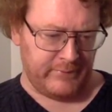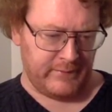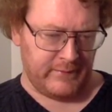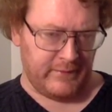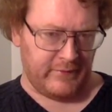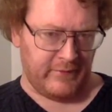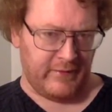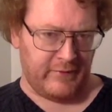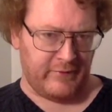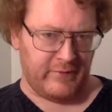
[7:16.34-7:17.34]
That
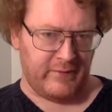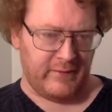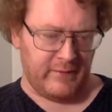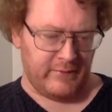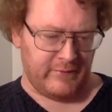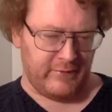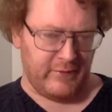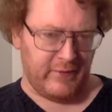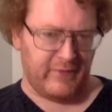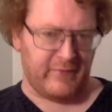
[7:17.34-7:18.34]
that is, you
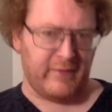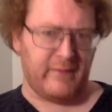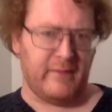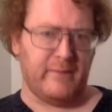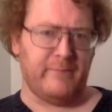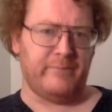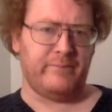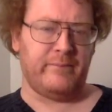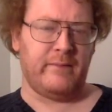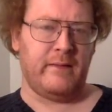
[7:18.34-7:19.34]
know that's like um,
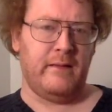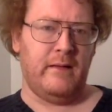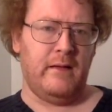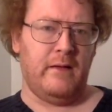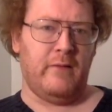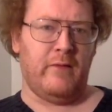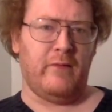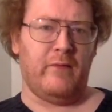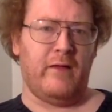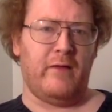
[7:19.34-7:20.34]

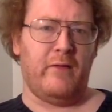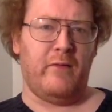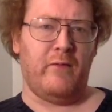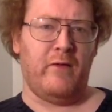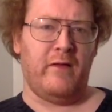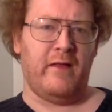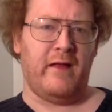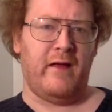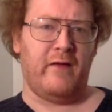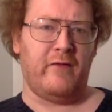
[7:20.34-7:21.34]
well like one one of the
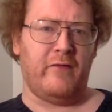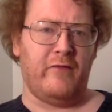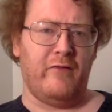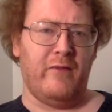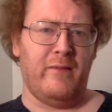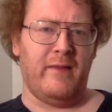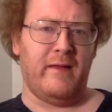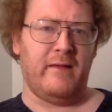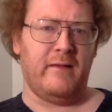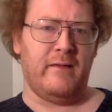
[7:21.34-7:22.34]
characters, the woman
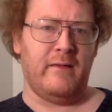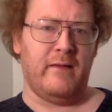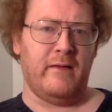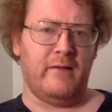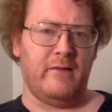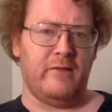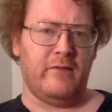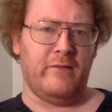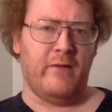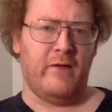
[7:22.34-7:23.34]
that that
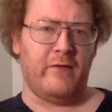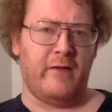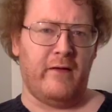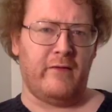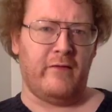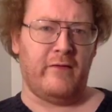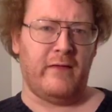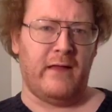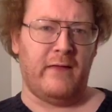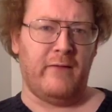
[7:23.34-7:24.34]
Duvall's character is in
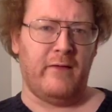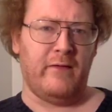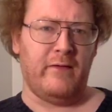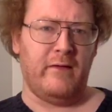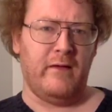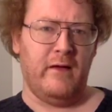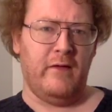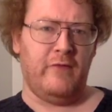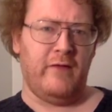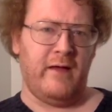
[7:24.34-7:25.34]
love with,
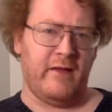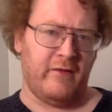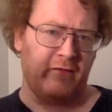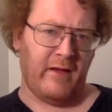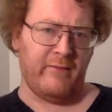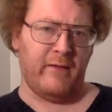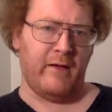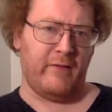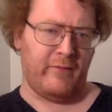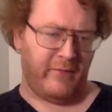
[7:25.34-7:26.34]
she had to shave her
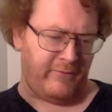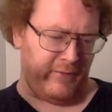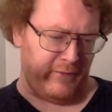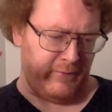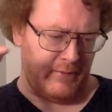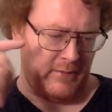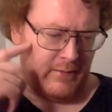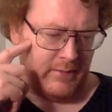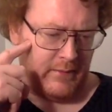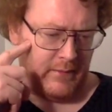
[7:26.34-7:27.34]
head for the film.
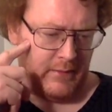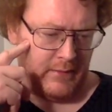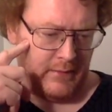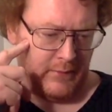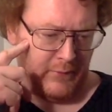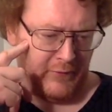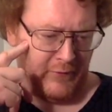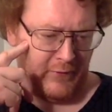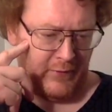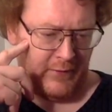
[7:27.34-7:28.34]

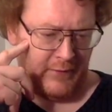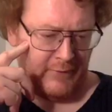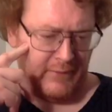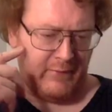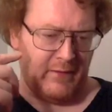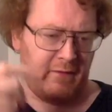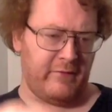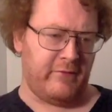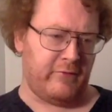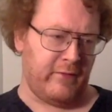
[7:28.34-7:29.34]
Original and
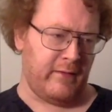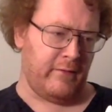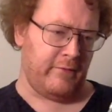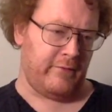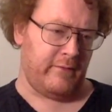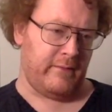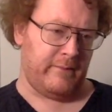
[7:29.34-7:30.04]
re-release trailers.